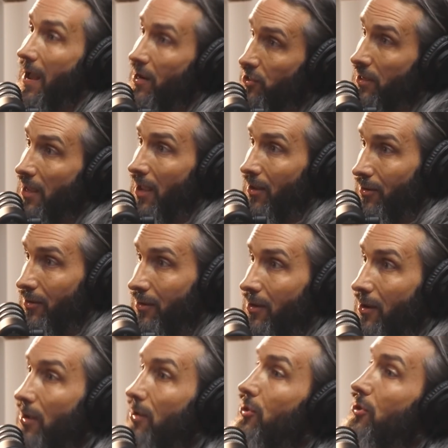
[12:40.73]
educator,
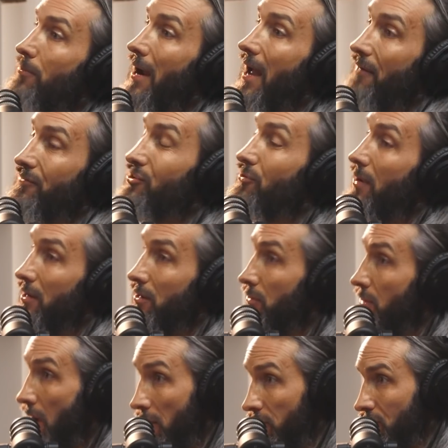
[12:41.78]
you might have to create a new
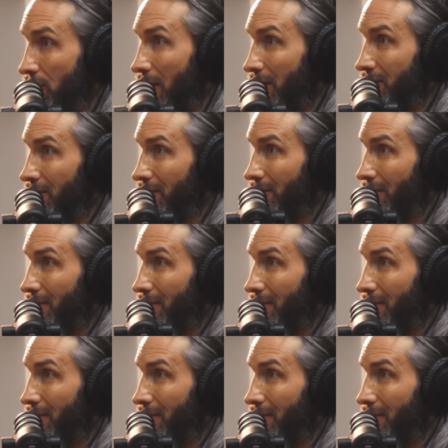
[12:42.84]
construct.